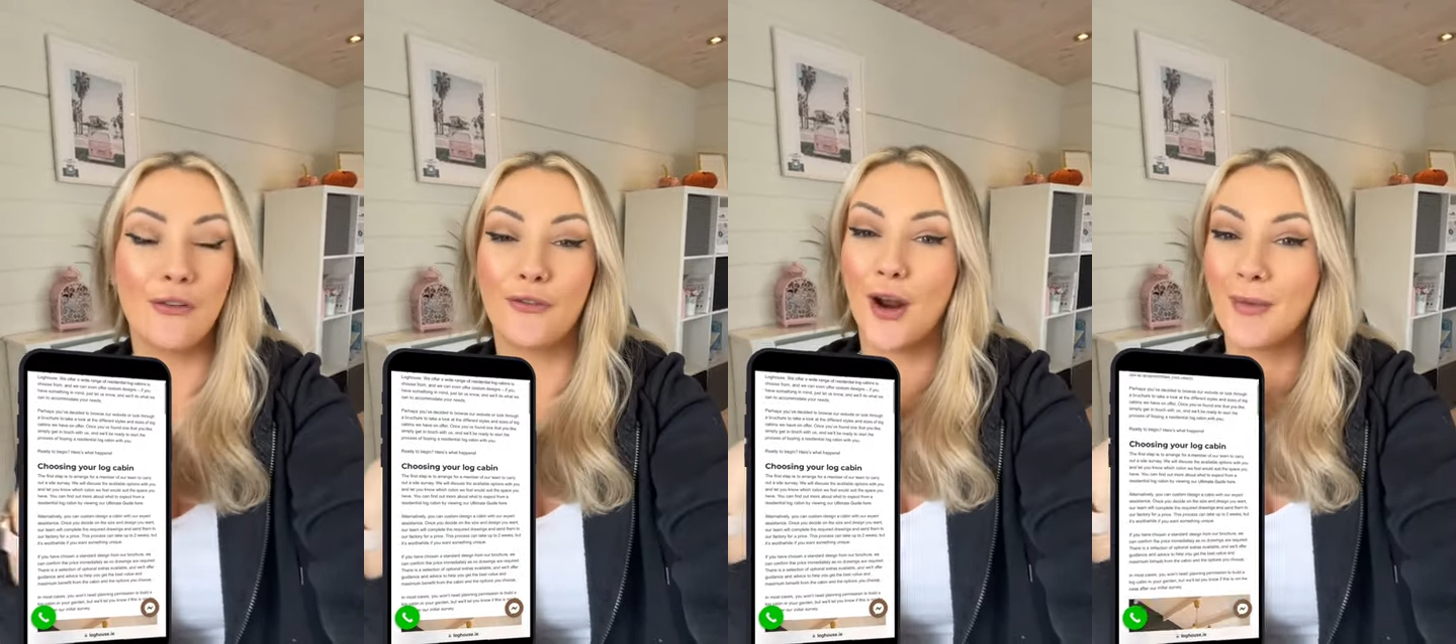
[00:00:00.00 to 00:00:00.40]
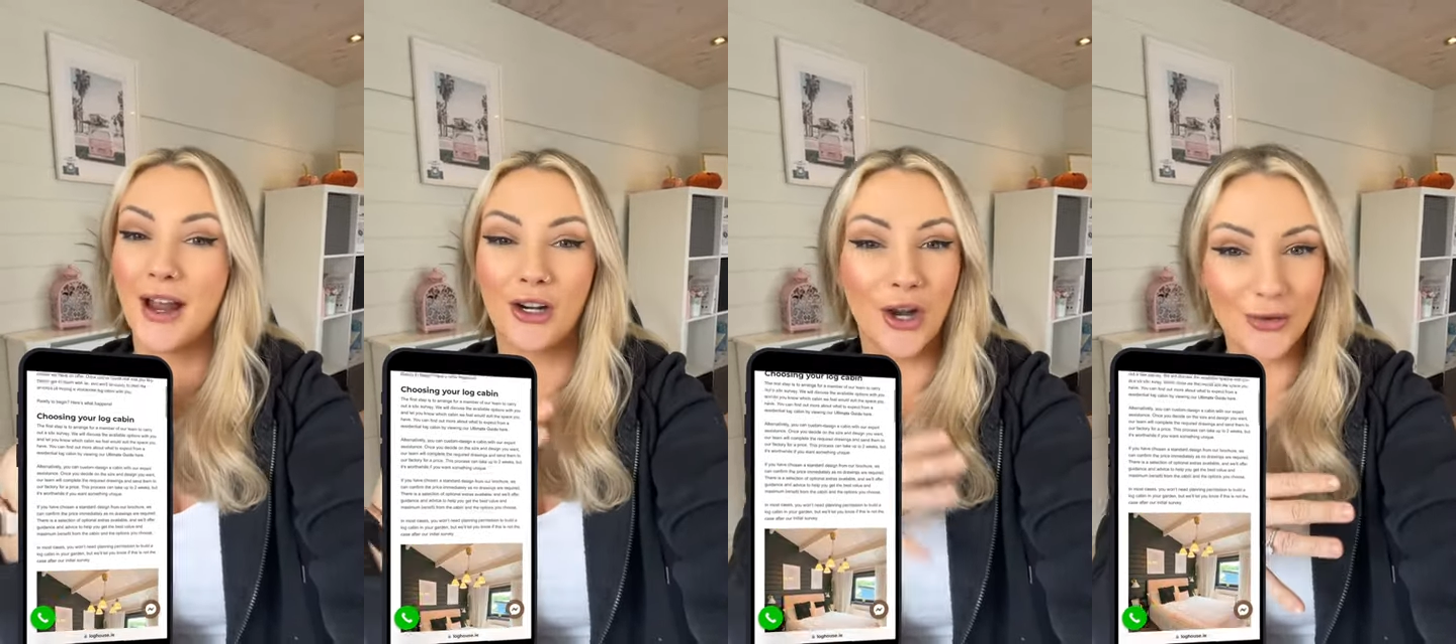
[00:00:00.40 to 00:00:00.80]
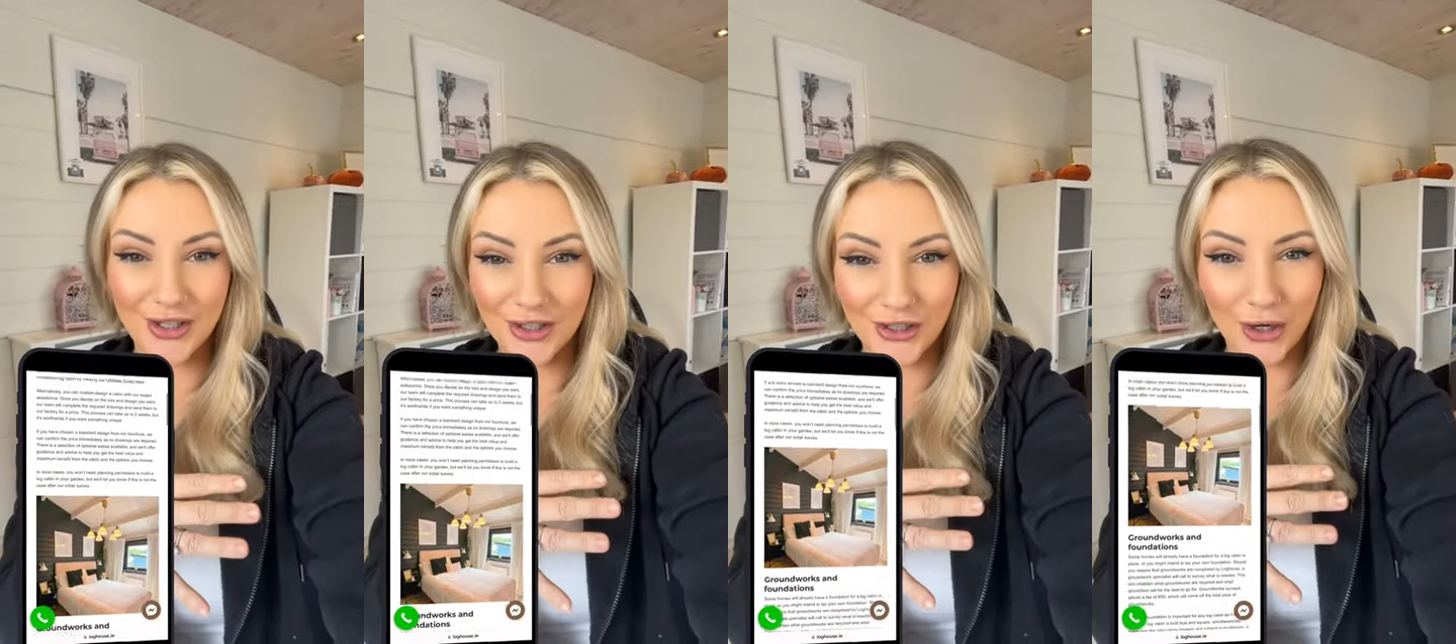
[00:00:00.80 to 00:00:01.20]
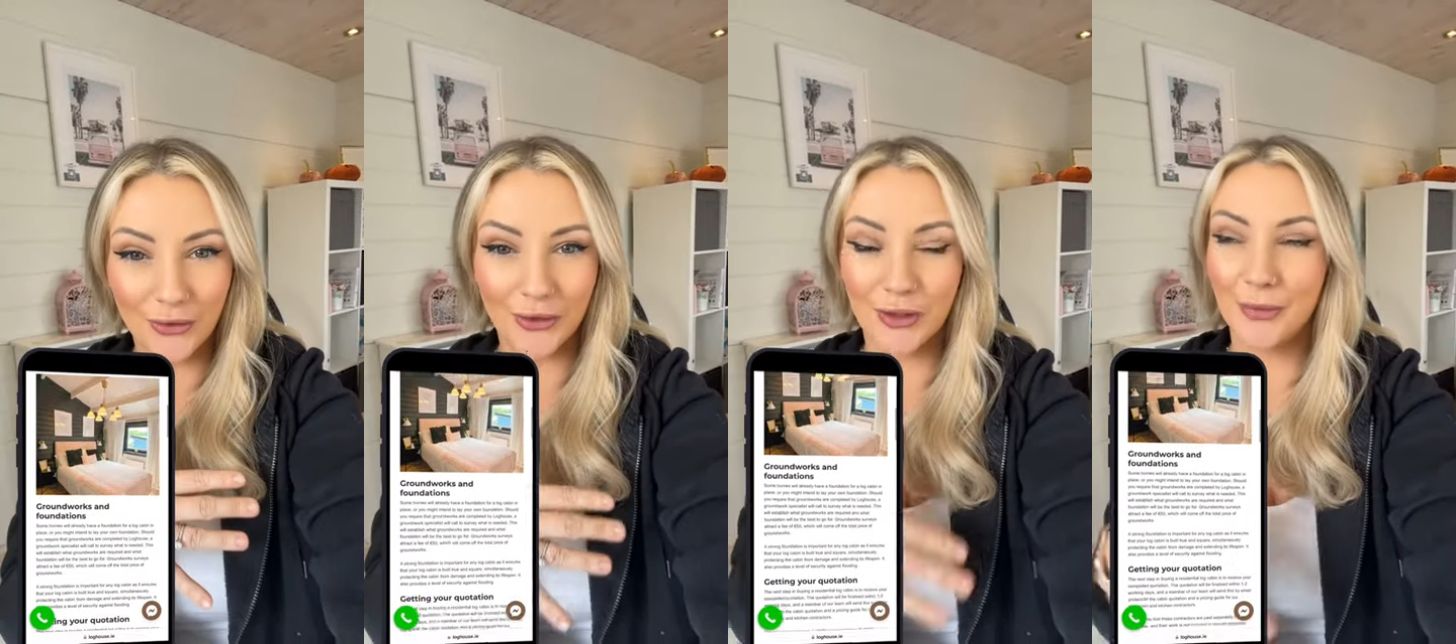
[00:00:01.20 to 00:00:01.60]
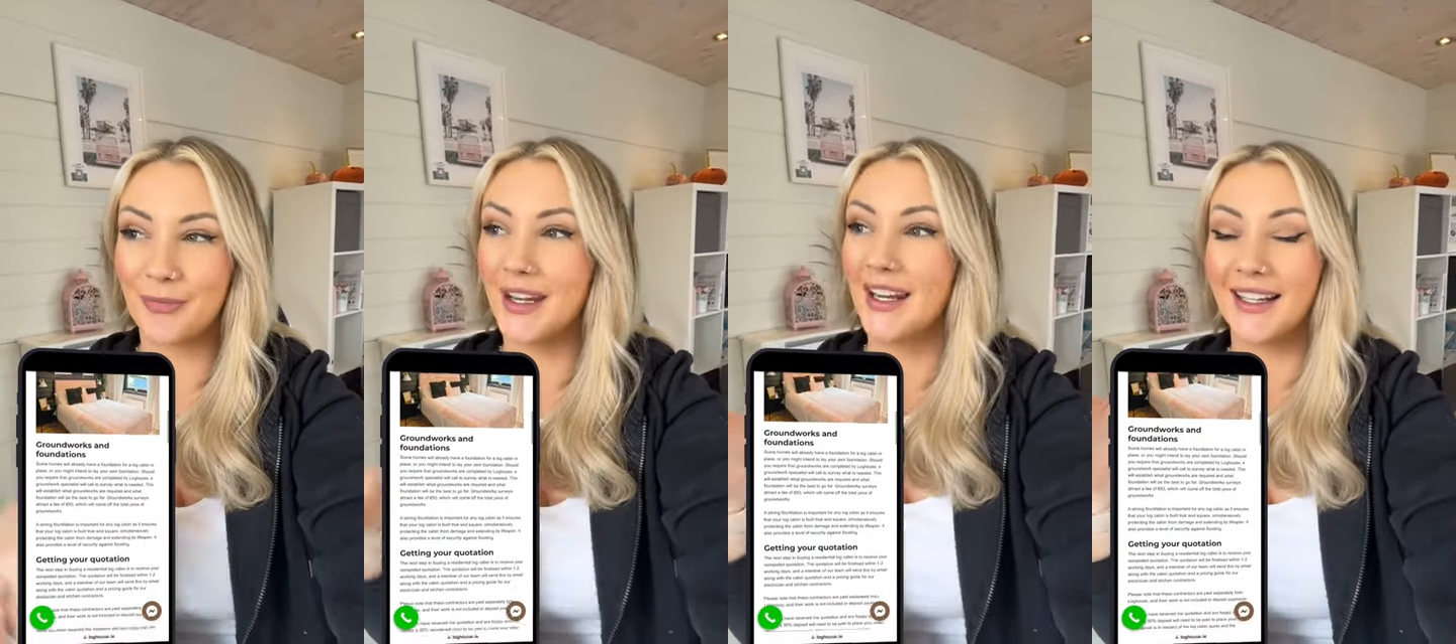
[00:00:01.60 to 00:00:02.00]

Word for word: from going to the showroom,